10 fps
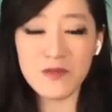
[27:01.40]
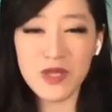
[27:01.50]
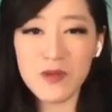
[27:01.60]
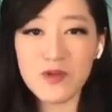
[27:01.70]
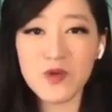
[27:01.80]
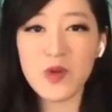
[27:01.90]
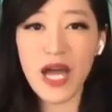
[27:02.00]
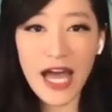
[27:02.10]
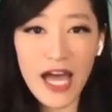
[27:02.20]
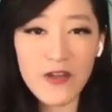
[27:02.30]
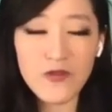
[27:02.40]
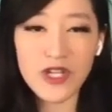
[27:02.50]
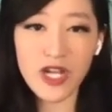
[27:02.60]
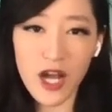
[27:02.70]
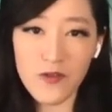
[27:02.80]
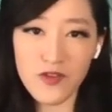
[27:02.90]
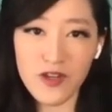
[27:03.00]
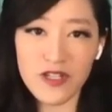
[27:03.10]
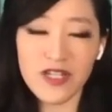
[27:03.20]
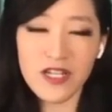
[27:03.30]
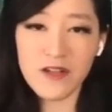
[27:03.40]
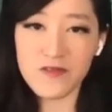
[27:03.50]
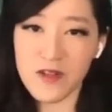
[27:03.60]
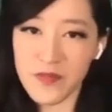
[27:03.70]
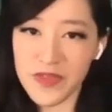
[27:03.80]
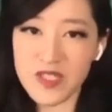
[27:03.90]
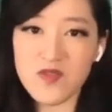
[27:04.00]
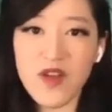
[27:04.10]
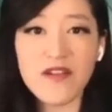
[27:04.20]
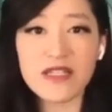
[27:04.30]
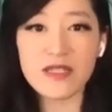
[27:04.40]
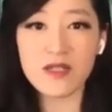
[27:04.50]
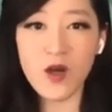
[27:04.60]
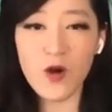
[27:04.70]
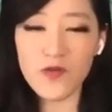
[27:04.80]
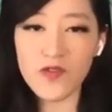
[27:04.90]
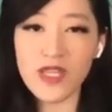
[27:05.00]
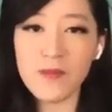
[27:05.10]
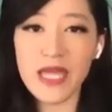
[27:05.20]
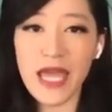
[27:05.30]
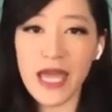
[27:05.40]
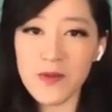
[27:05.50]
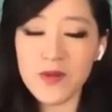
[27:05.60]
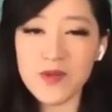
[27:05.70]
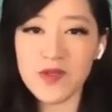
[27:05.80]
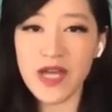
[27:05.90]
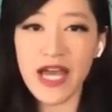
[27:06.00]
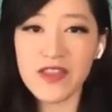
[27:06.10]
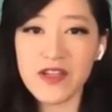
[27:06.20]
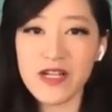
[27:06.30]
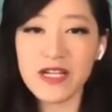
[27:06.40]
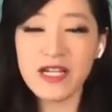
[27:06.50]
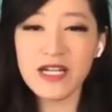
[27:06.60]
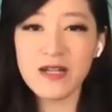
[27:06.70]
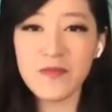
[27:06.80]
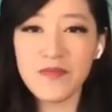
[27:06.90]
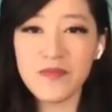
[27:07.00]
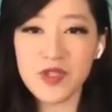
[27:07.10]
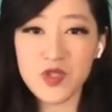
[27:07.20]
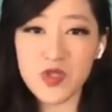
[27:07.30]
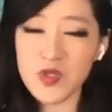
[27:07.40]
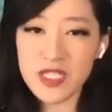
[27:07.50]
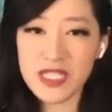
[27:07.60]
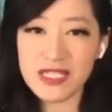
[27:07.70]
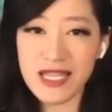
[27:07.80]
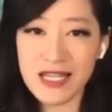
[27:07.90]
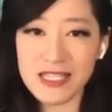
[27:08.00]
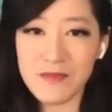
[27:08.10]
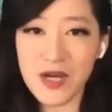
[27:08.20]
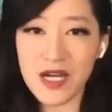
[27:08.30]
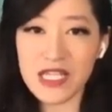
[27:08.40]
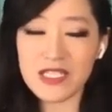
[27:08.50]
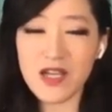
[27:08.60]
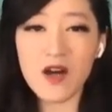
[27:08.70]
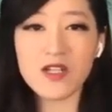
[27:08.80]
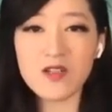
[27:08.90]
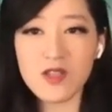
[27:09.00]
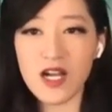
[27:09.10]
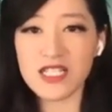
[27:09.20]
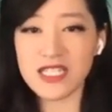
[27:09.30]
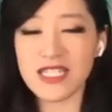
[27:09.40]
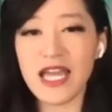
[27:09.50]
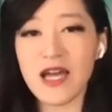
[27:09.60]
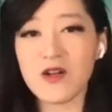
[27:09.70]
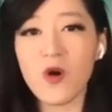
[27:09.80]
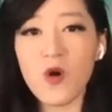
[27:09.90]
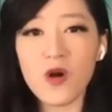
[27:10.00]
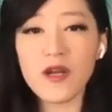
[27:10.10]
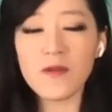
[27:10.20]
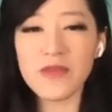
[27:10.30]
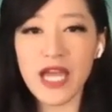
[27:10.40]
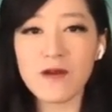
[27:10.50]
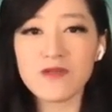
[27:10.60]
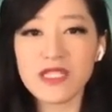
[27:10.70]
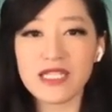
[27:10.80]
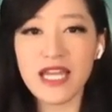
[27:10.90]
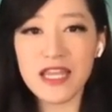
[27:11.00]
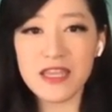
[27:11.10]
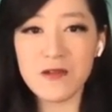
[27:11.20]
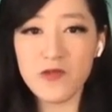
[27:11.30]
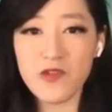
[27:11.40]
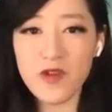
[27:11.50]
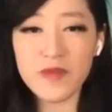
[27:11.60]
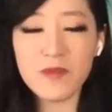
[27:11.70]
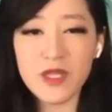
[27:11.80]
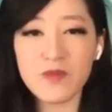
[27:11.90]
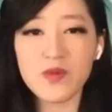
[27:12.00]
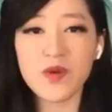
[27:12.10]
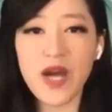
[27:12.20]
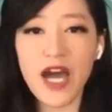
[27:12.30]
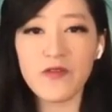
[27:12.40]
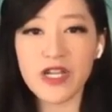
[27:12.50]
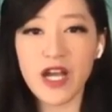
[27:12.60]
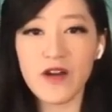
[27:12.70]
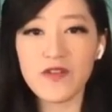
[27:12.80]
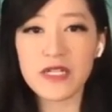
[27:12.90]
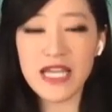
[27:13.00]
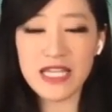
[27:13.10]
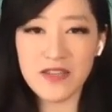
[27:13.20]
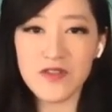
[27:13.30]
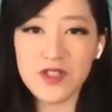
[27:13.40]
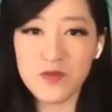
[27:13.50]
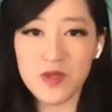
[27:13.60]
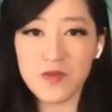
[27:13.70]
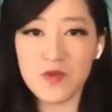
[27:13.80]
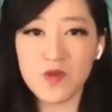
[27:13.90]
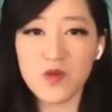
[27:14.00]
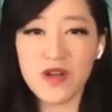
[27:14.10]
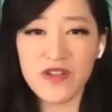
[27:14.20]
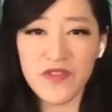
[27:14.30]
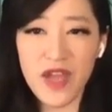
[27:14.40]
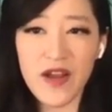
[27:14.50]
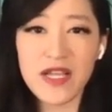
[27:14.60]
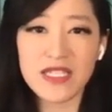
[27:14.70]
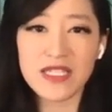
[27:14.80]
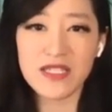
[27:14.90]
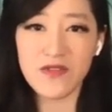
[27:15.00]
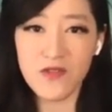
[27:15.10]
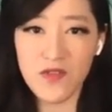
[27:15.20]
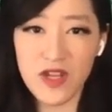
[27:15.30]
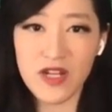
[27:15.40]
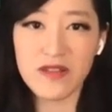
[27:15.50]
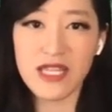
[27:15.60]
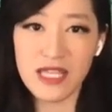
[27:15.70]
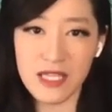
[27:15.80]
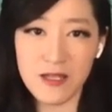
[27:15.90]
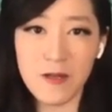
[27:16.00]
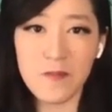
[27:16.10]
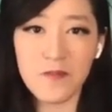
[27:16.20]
in people who have recovered from this virus and hopefully be able to either produce these antibodies on a large scale or be able to get them from the people who have recovered and give it to people who are very severely ill.